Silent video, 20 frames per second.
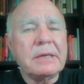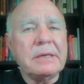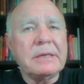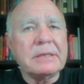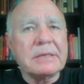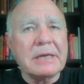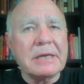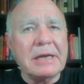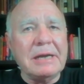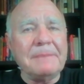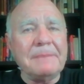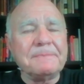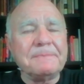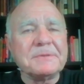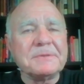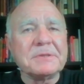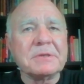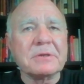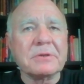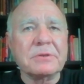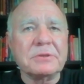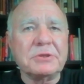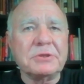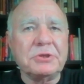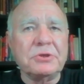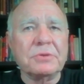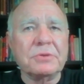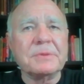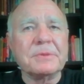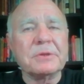It helps the
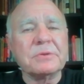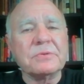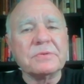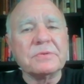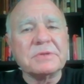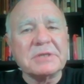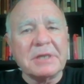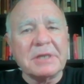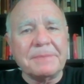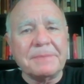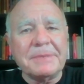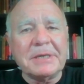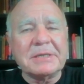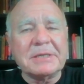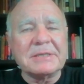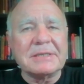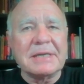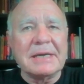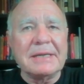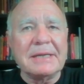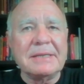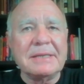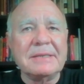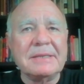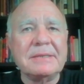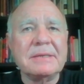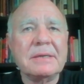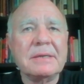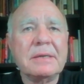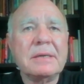consumer to some
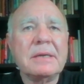extent,